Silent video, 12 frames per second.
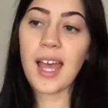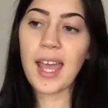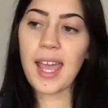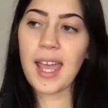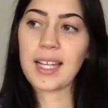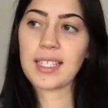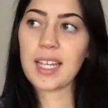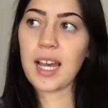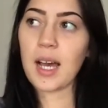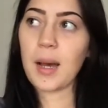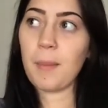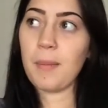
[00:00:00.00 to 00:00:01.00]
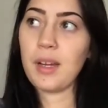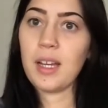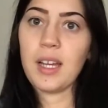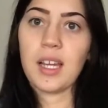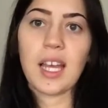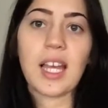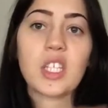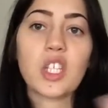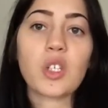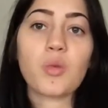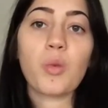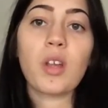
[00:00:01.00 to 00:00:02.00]
and it's
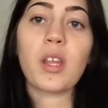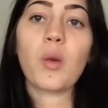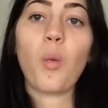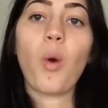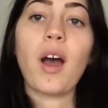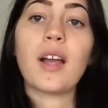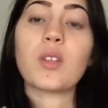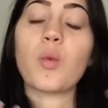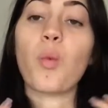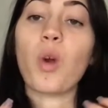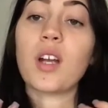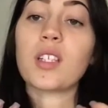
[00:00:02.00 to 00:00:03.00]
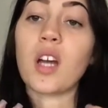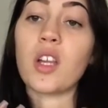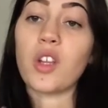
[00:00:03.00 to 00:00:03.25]
just really what works